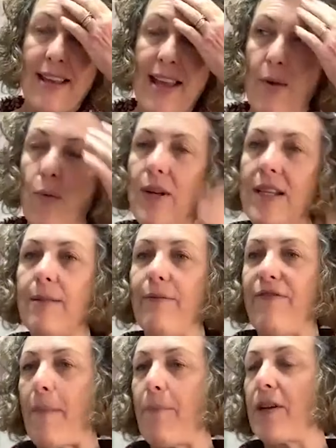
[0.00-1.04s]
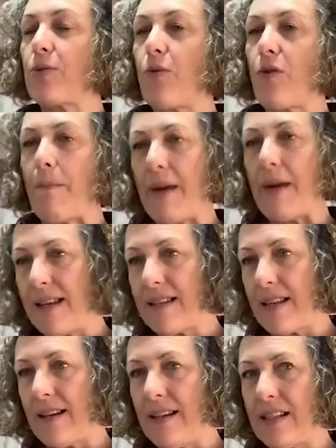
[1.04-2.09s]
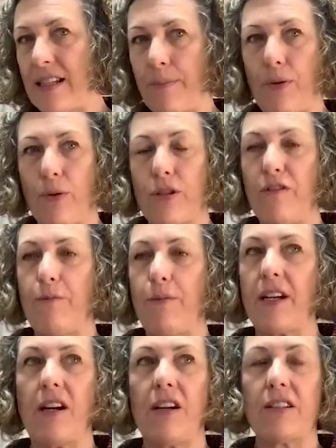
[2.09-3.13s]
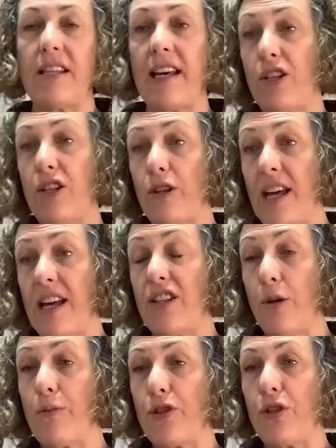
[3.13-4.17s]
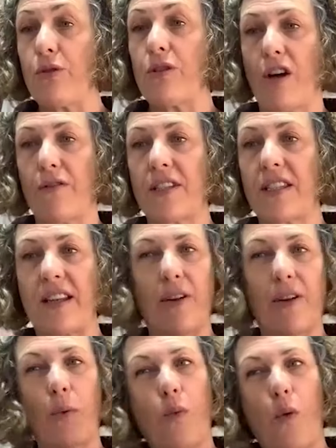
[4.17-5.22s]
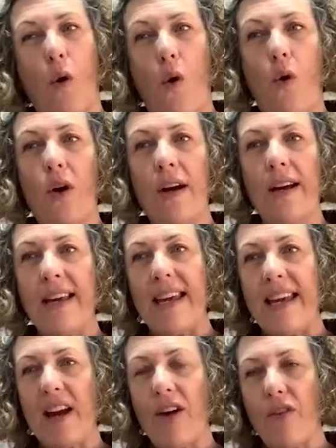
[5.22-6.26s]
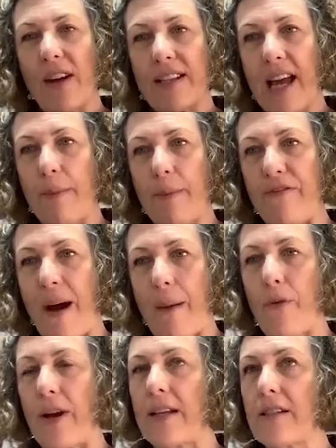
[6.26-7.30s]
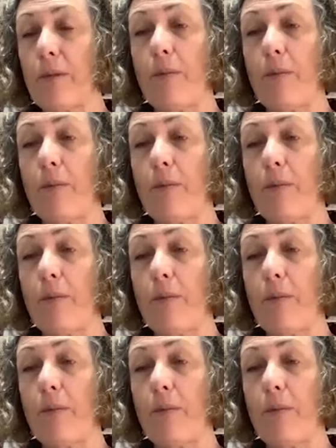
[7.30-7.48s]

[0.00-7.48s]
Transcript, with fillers: Now, Wyndham Fabrics were amazingly supportive, because they they do produce a lot of Civil War era type fabrics.